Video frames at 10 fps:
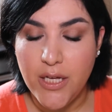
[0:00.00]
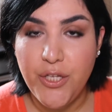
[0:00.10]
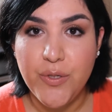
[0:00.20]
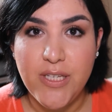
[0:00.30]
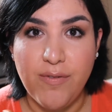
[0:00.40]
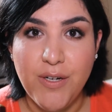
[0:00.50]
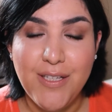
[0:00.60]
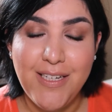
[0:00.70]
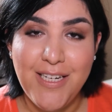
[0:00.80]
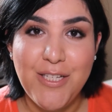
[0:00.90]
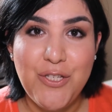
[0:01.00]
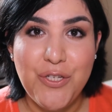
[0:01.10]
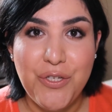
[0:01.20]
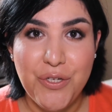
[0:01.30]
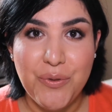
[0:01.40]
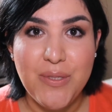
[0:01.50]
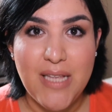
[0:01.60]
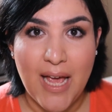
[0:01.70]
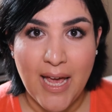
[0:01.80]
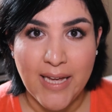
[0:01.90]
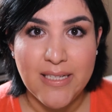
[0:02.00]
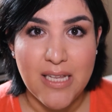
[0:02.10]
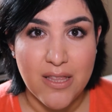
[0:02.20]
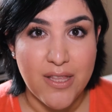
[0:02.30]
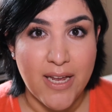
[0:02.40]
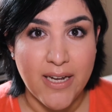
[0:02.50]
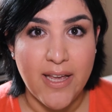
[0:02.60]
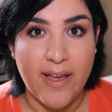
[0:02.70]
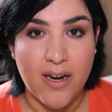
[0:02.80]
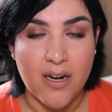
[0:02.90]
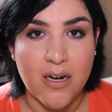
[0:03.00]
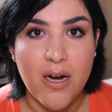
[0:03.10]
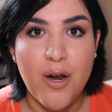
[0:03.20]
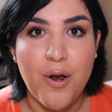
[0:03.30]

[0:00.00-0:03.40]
you definitely need to use a synthetic hair